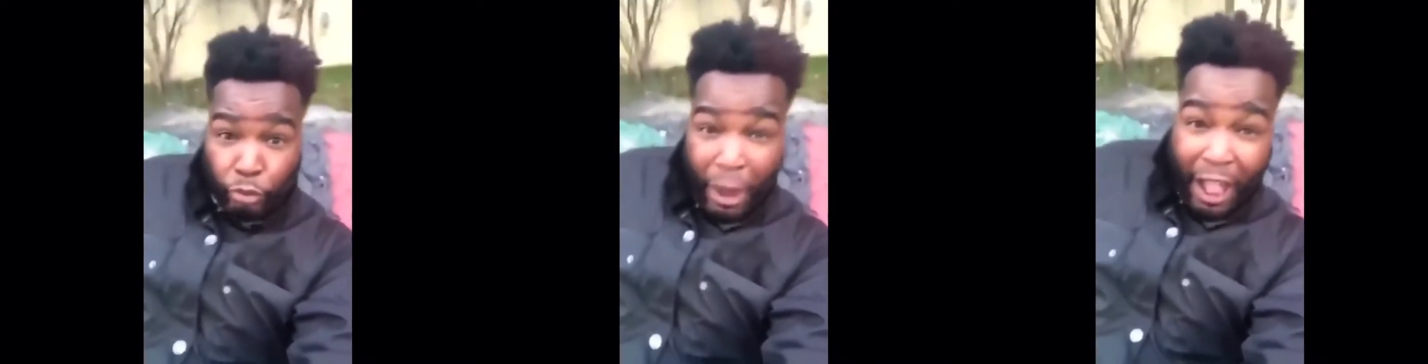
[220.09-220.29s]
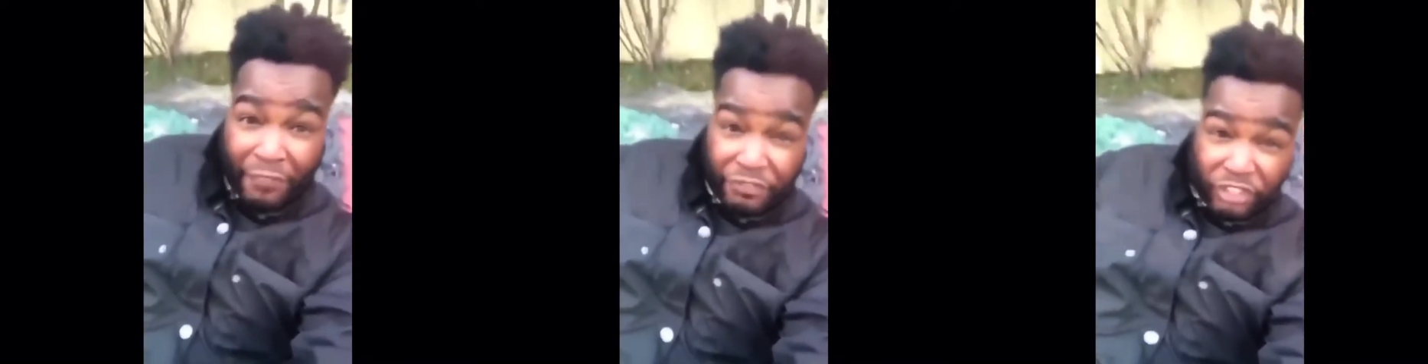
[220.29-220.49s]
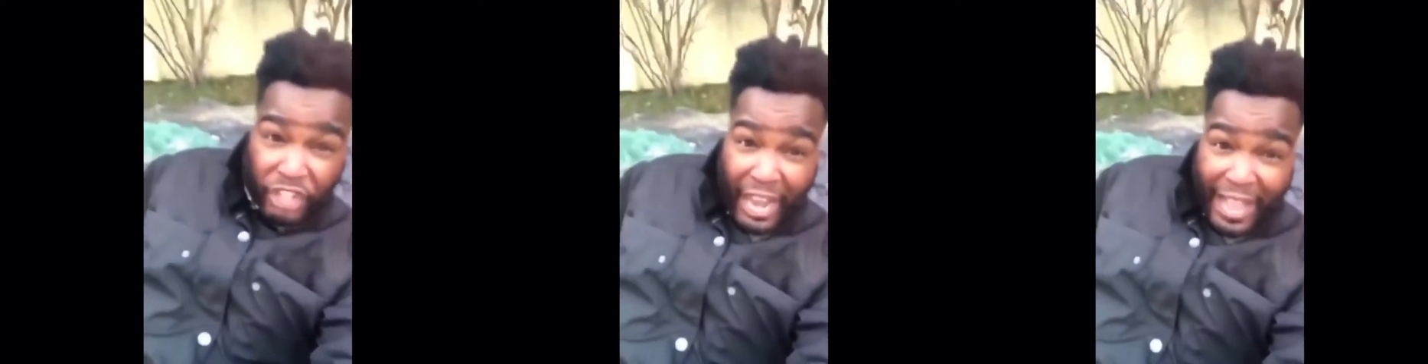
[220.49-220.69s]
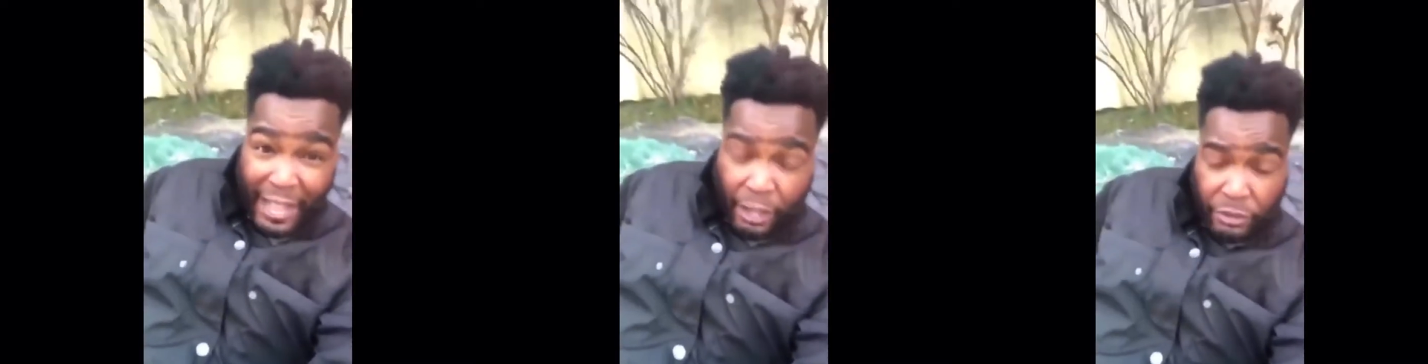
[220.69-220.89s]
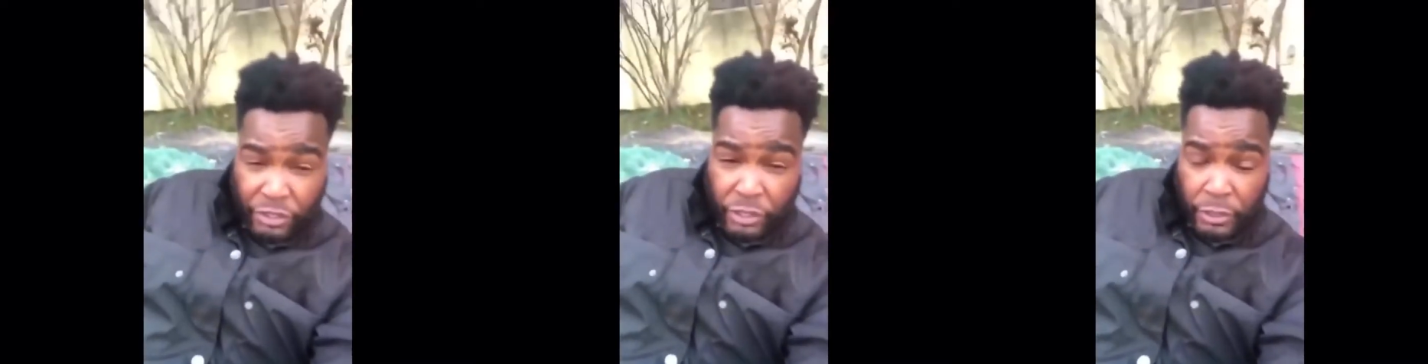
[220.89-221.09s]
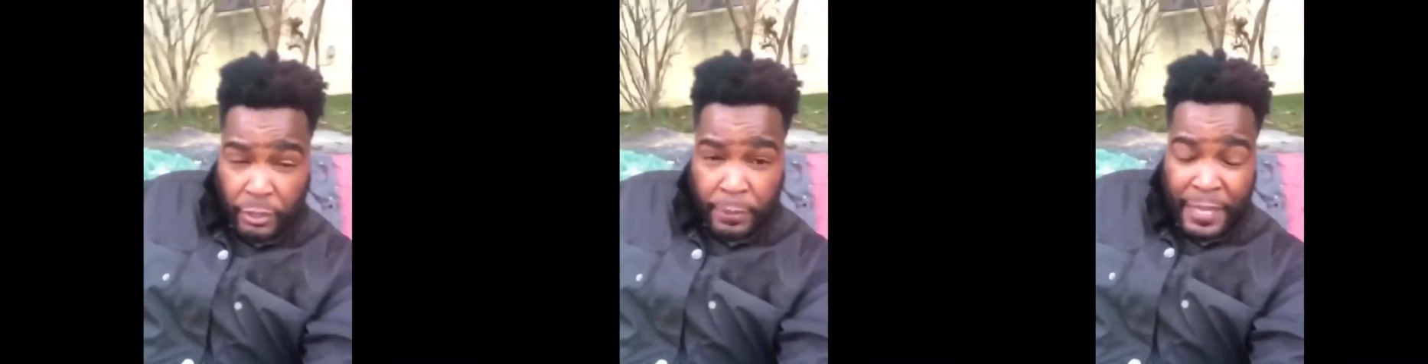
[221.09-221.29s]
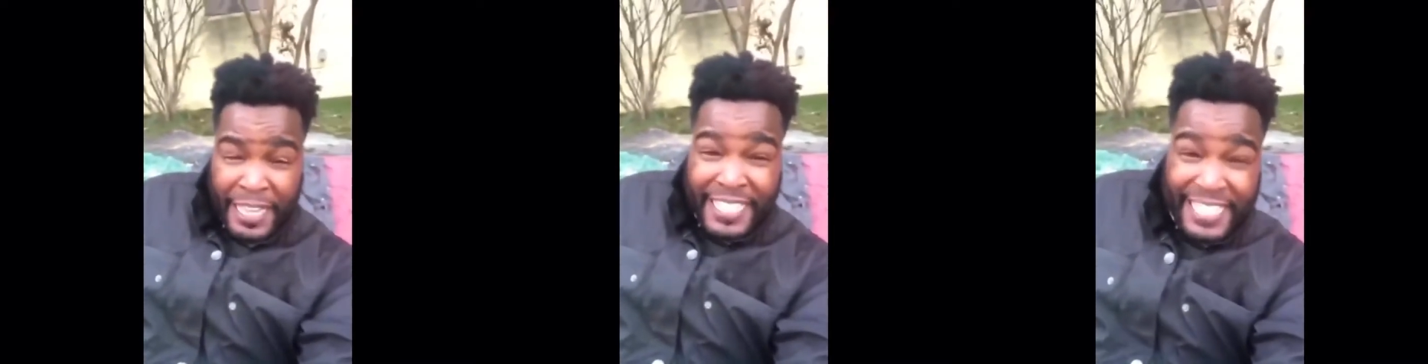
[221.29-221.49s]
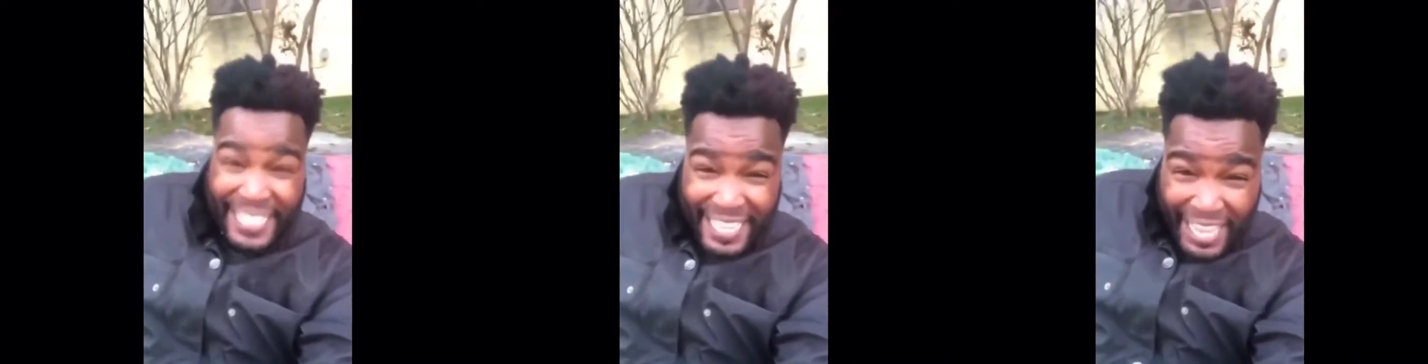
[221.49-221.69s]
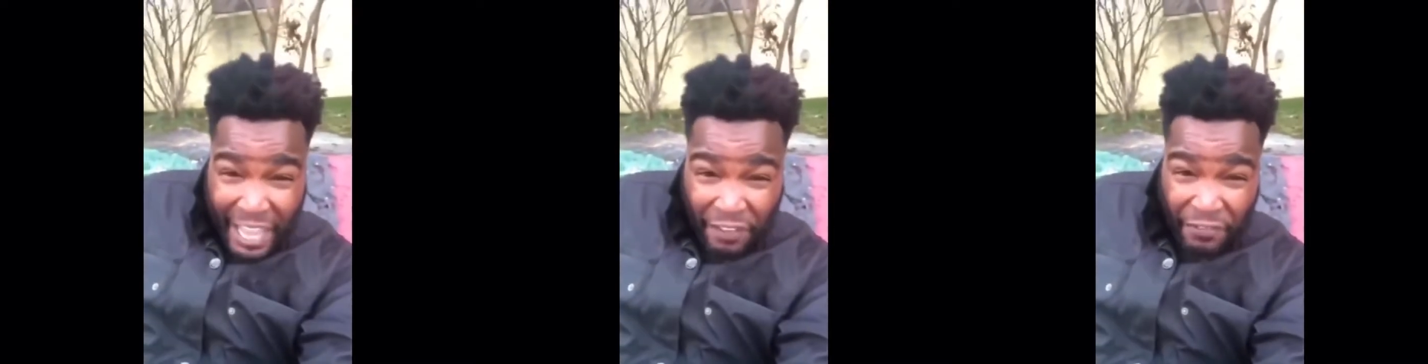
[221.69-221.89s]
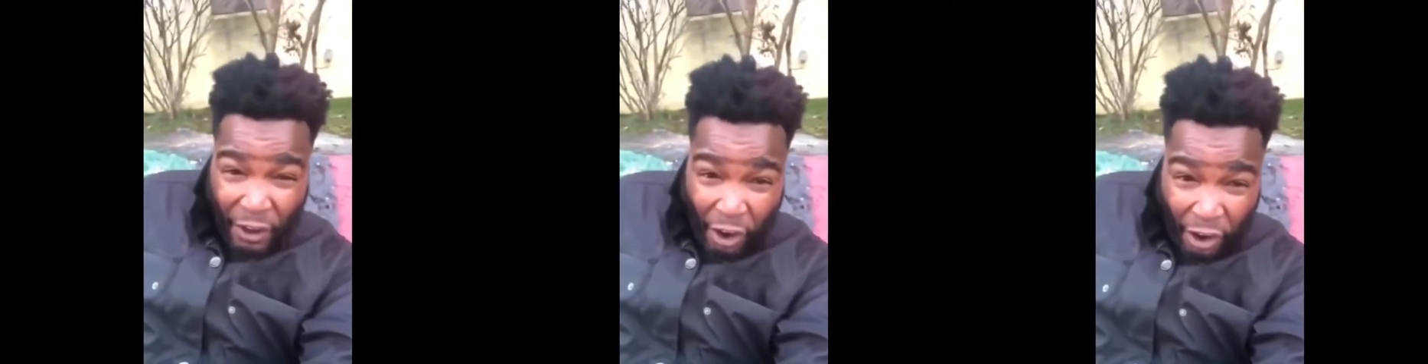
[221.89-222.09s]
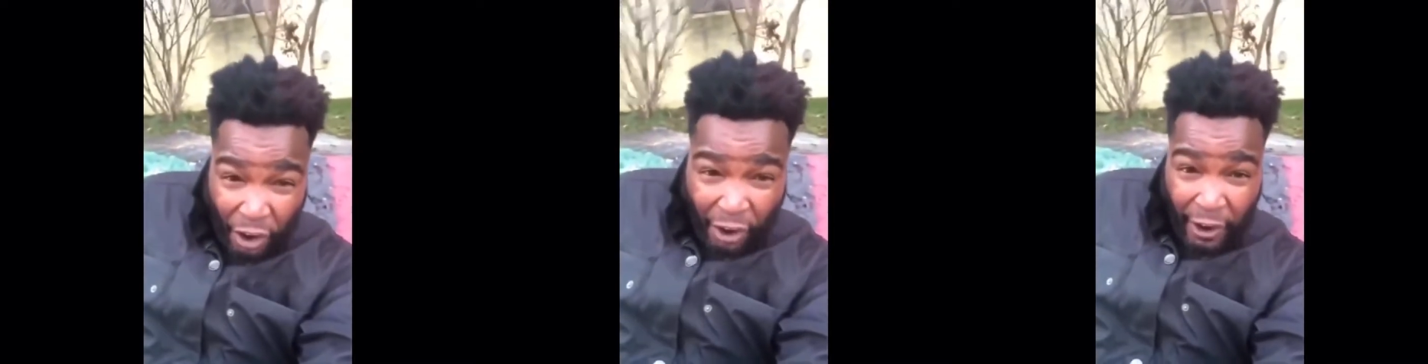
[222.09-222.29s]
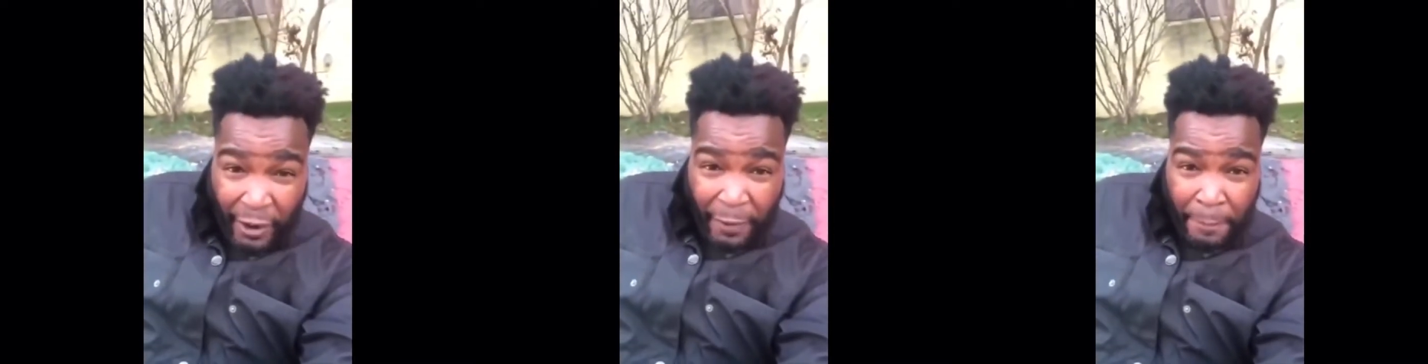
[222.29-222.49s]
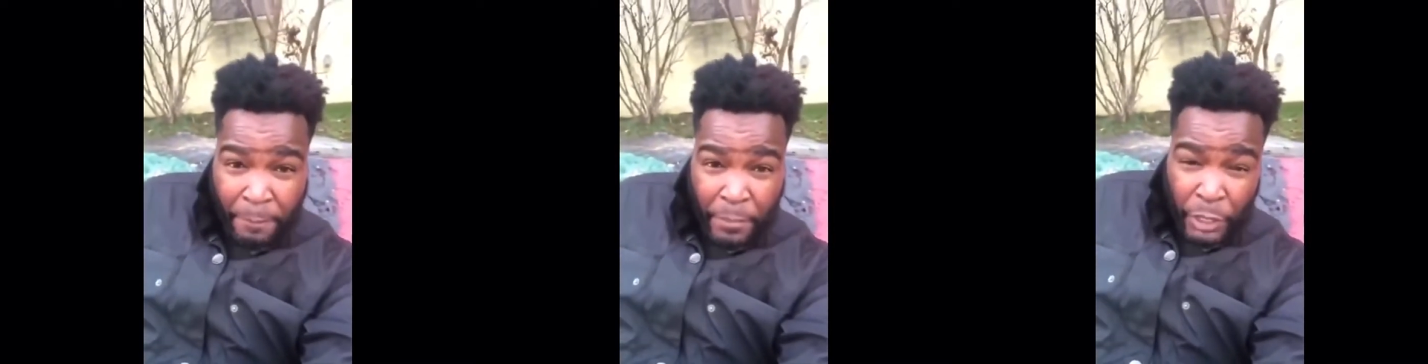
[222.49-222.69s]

Rothschilds, CFR?